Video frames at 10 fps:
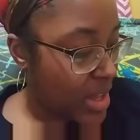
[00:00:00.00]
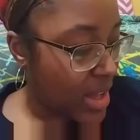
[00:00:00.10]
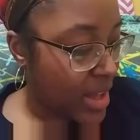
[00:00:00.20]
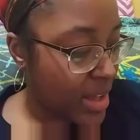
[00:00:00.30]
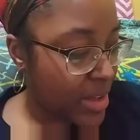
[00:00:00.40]

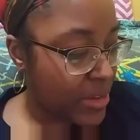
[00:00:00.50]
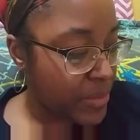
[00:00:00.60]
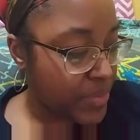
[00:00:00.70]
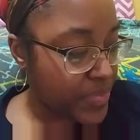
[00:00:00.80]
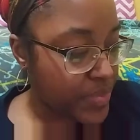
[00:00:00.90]

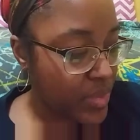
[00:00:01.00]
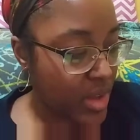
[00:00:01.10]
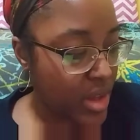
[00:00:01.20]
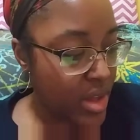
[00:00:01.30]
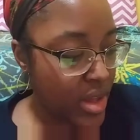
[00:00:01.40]
Um,
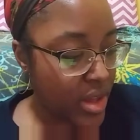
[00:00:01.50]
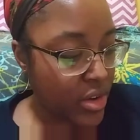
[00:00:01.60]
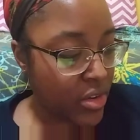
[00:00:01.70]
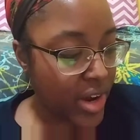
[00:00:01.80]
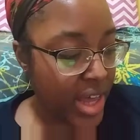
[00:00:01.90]

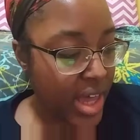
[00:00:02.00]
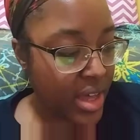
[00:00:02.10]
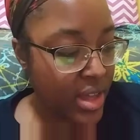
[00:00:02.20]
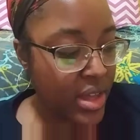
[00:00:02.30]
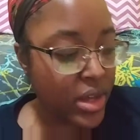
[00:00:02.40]

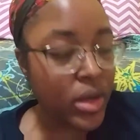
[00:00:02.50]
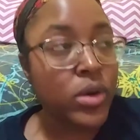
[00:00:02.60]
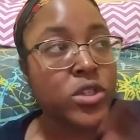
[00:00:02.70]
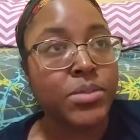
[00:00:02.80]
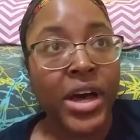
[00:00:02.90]
Craig
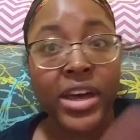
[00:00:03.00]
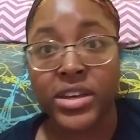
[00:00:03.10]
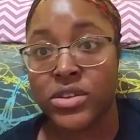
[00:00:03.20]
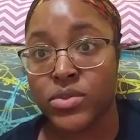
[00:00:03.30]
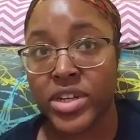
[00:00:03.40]
goes
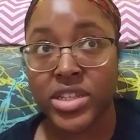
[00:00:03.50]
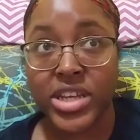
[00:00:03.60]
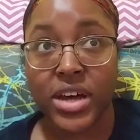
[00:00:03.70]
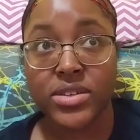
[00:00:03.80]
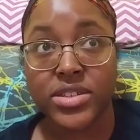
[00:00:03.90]
by Ren's
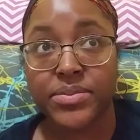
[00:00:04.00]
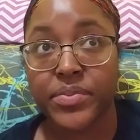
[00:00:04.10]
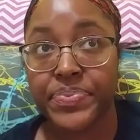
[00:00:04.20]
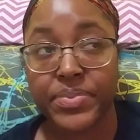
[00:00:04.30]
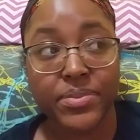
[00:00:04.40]
house.
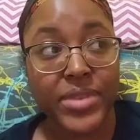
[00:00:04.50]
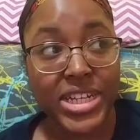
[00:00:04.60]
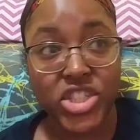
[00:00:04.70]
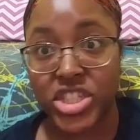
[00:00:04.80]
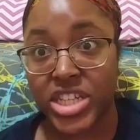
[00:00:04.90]

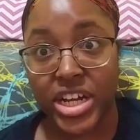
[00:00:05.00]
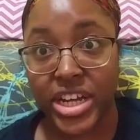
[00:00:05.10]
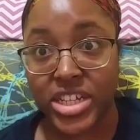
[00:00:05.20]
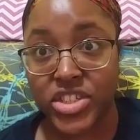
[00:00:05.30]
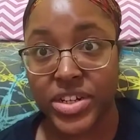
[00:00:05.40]
She's not
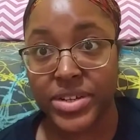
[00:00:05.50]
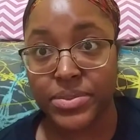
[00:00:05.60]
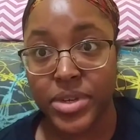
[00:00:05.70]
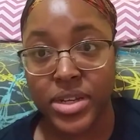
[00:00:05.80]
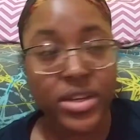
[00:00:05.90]
answering.
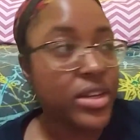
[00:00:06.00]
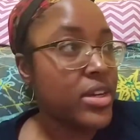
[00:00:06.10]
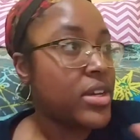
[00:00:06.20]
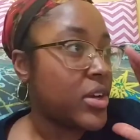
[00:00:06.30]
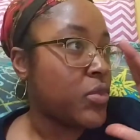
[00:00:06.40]

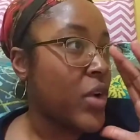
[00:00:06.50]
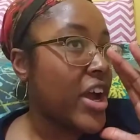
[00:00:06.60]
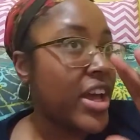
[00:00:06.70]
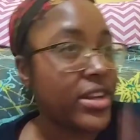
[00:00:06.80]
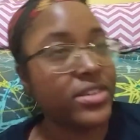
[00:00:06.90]

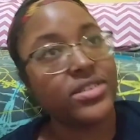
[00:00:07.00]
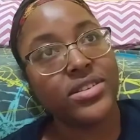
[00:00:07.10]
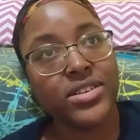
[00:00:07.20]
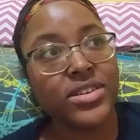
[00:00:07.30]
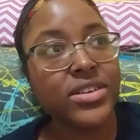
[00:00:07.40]
Ren,
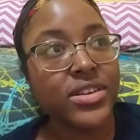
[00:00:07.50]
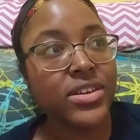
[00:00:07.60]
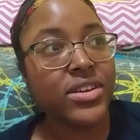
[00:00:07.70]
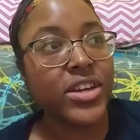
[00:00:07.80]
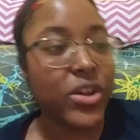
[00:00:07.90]

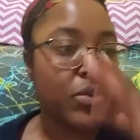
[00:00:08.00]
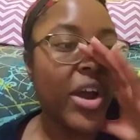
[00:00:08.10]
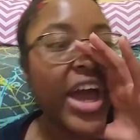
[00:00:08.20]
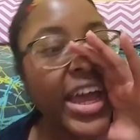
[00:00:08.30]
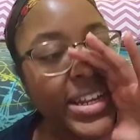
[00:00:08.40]

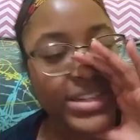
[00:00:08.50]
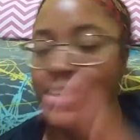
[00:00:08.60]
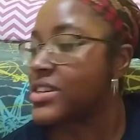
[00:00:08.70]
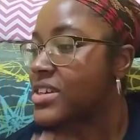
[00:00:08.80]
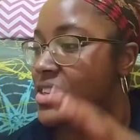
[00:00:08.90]
Ren,
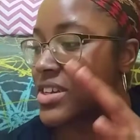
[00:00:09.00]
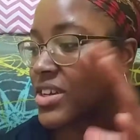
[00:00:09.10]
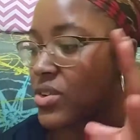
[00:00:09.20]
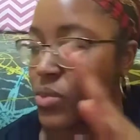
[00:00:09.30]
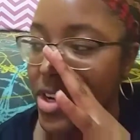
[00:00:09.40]

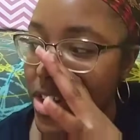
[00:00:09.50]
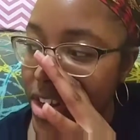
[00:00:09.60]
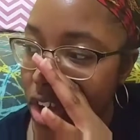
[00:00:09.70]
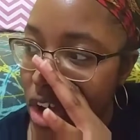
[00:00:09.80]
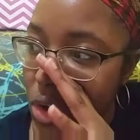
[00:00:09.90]
Ren, are
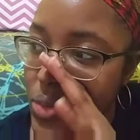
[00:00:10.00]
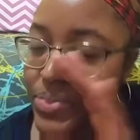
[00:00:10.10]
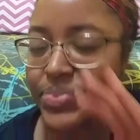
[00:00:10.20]
you home?